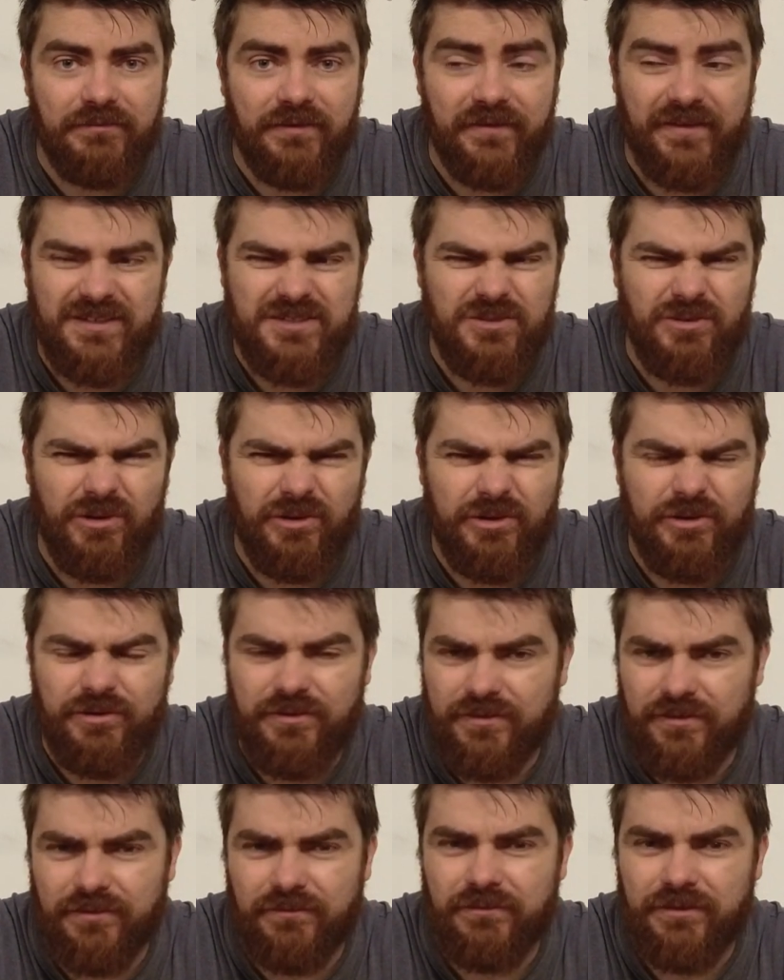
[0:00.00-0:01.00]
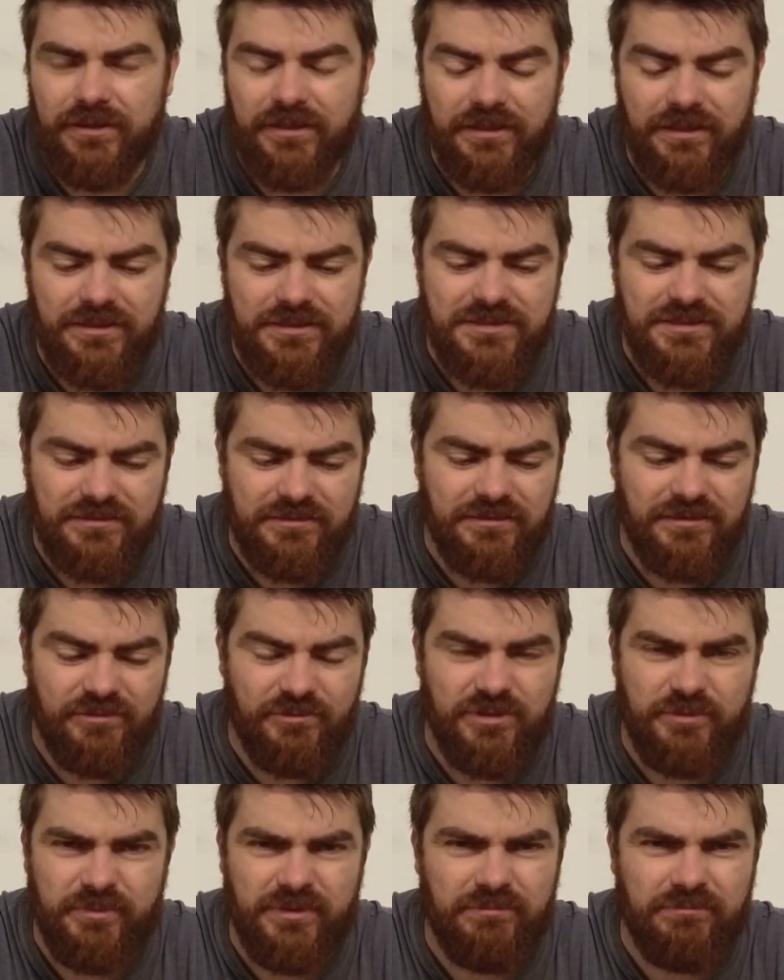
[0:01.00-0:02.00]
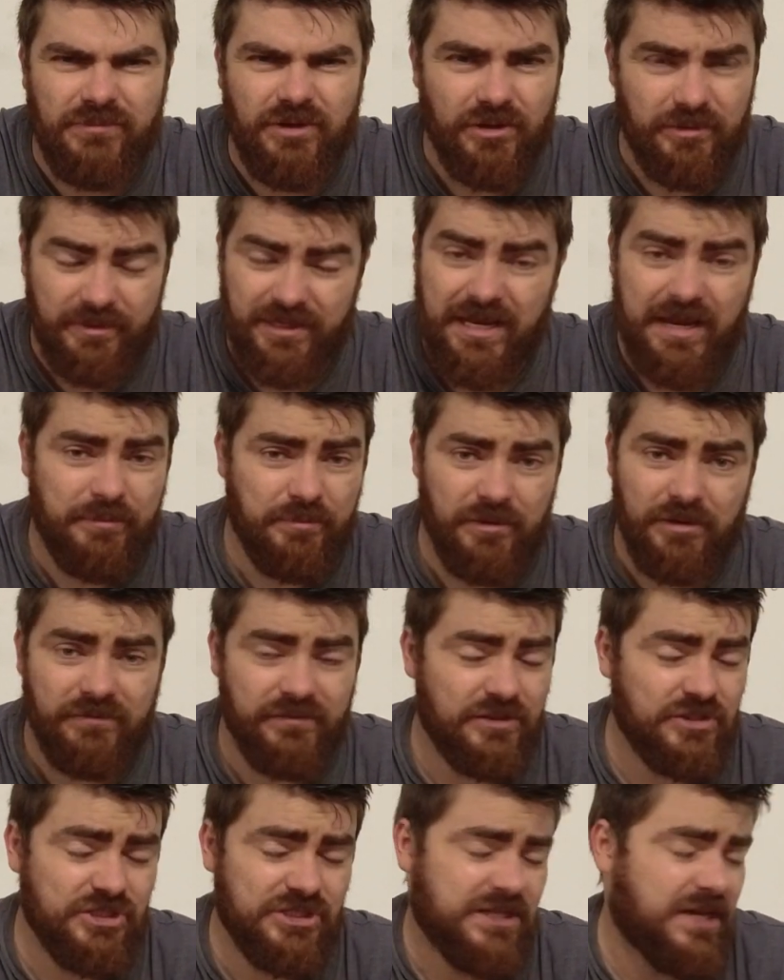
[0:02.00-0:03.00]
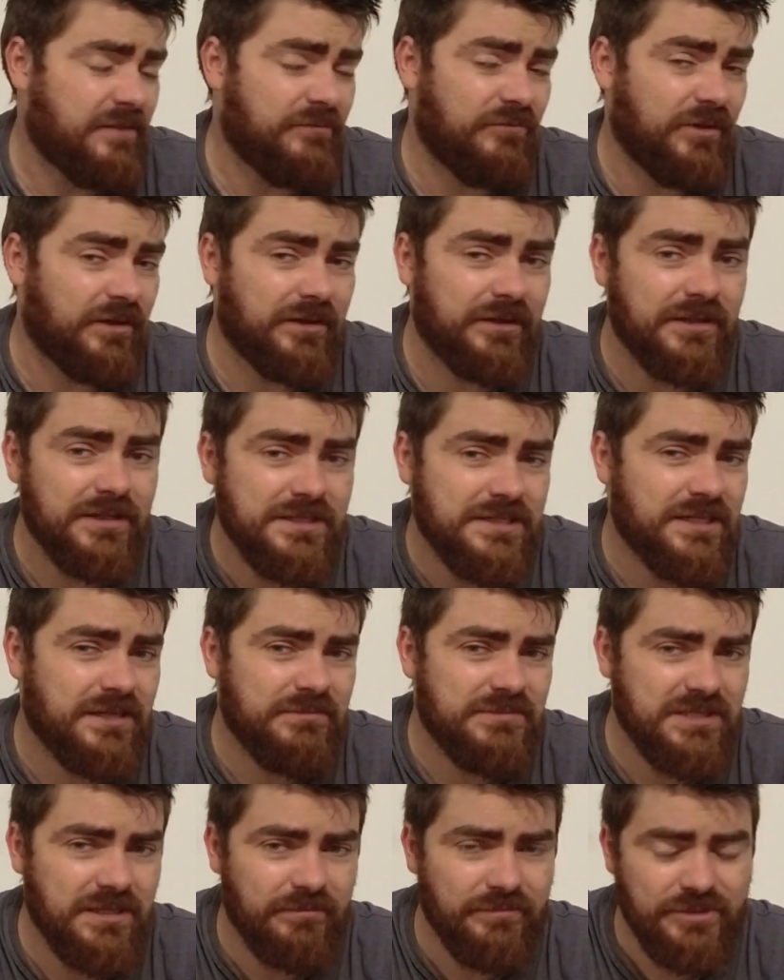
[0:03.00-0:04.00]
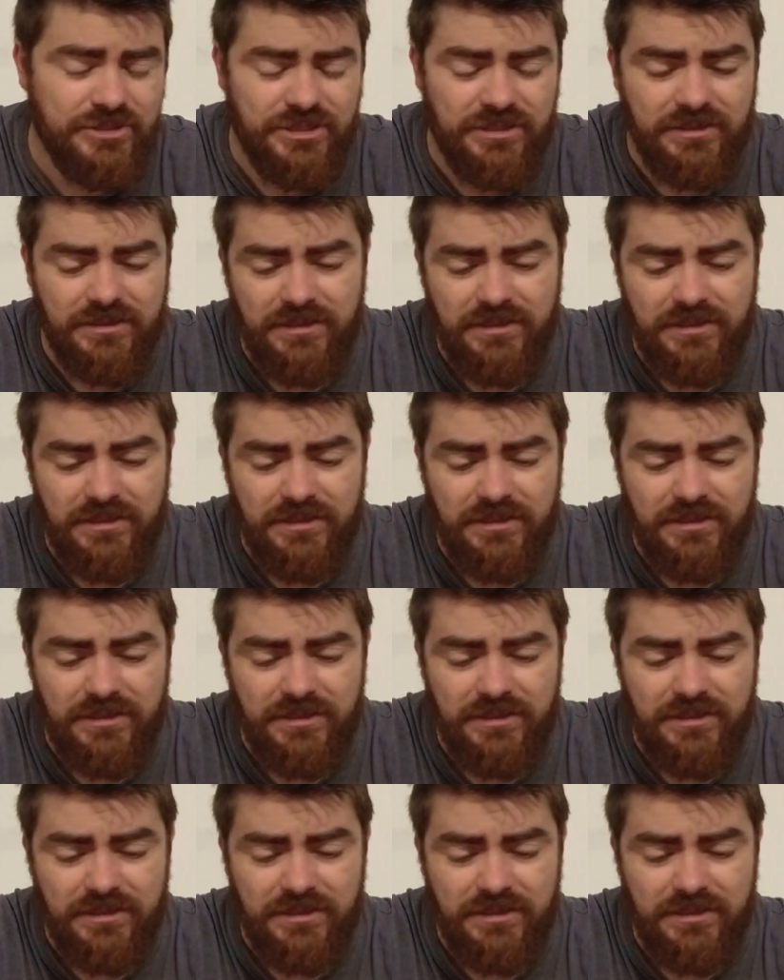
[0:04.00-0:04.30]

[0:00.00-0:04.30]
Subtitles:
And that's not a good thing, really, because it would have been, I'd been happier if it just kept running at the same temperature.